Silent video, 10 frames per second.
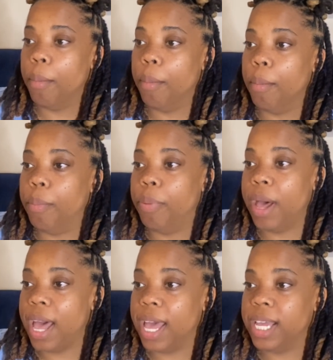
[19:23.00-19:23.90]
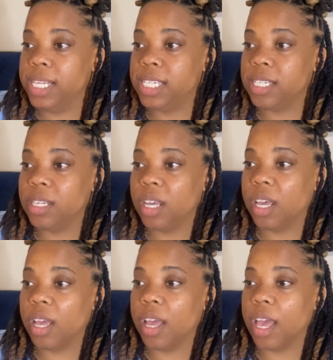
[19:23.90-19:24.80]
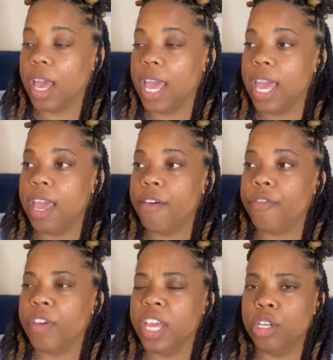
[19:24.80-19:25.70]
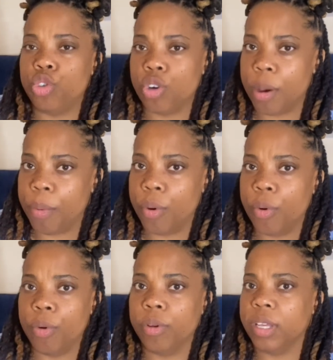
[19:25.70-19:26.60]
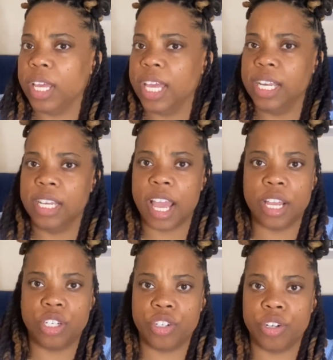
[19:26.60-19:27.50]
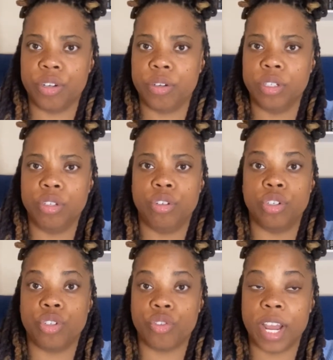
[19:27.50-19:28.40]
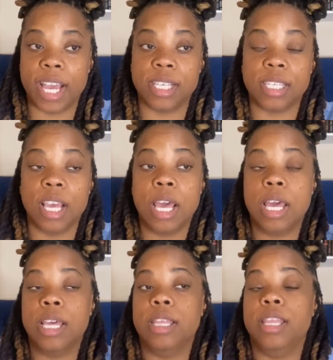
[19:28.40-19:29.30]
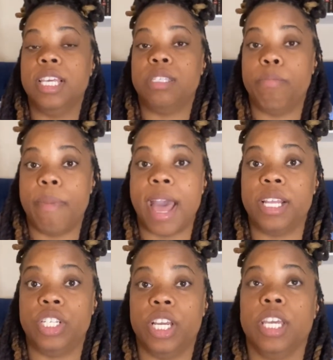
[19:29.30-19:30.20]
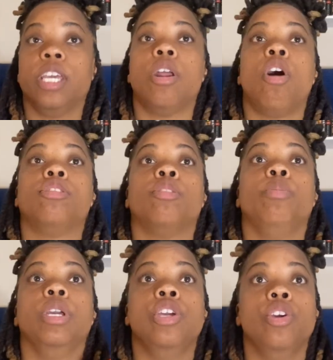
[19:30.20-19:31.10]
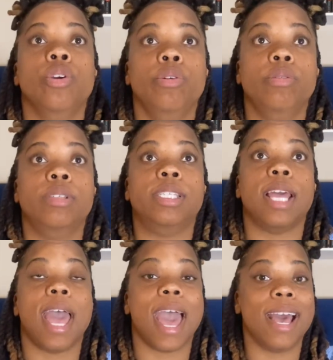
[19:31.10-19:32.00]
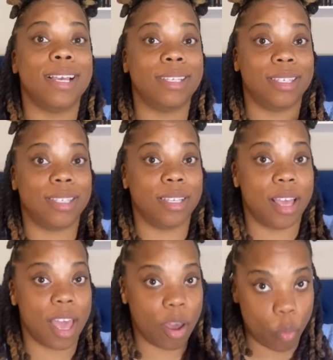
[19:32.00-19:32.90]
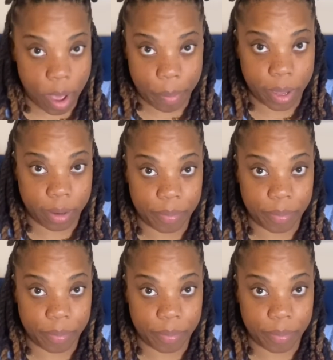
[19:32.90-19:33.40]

But if in trouble, in danger, distress, this magic can also be used as a weapon.